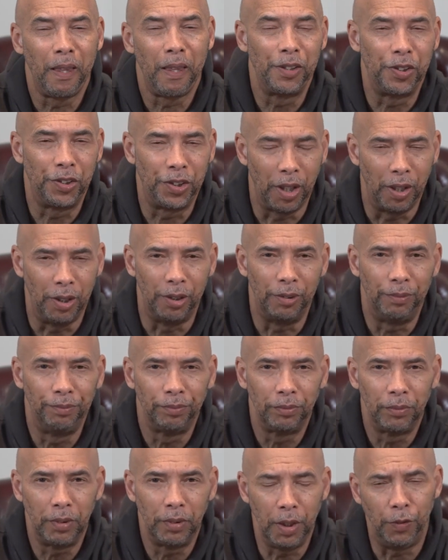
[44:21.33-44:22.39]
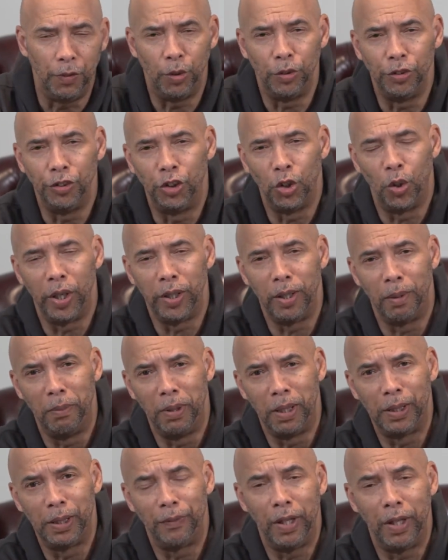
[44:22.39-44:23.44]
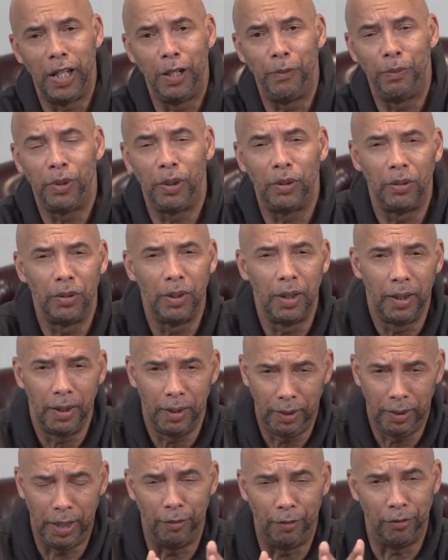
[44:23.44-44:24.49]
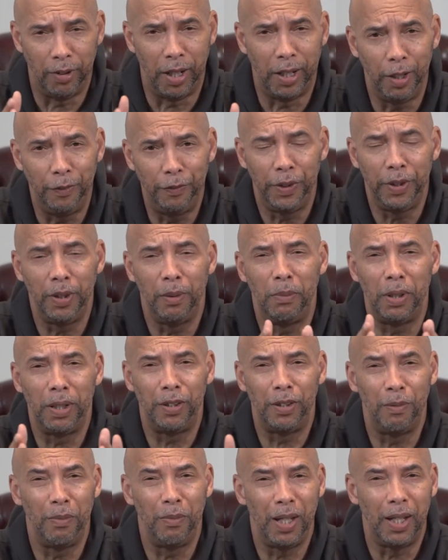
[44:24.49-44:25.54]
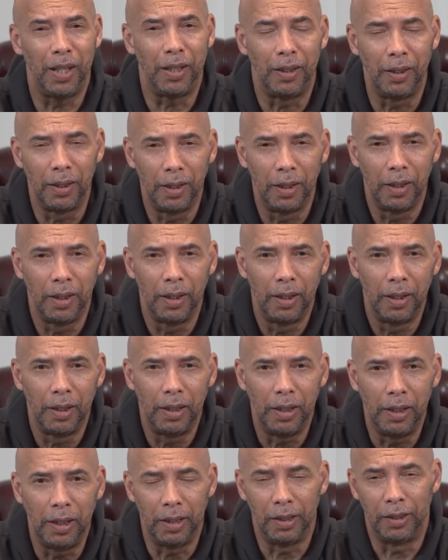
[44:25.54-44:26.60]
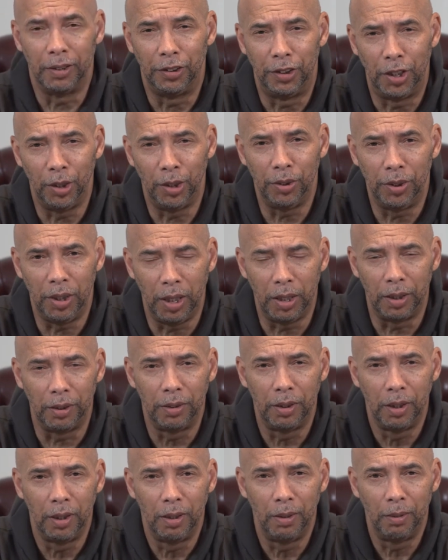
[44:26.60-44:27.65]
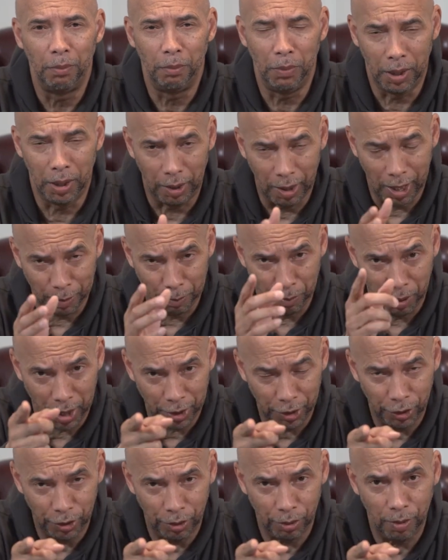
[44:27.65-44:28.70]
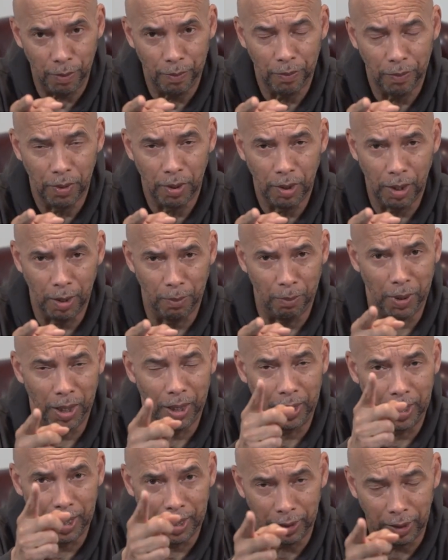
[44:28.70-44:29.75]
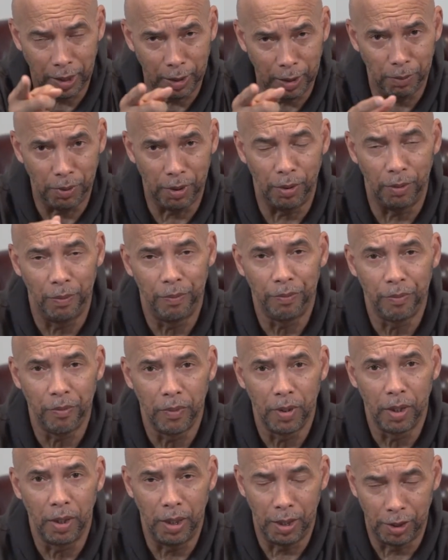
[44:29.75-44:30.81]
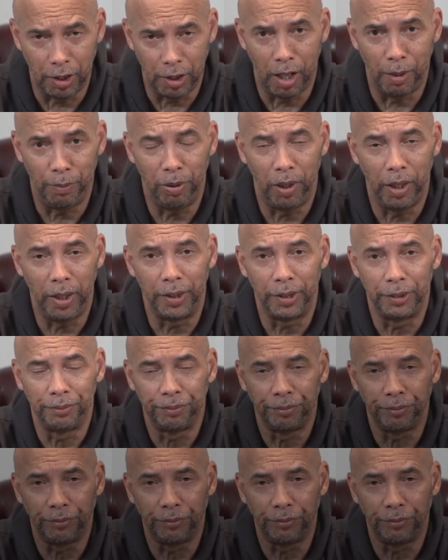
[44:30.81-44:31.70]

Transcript: So, if you enjoyed the month of April, get ready for the month of May. And until then, may God bless you and may God keep you, is our prayer.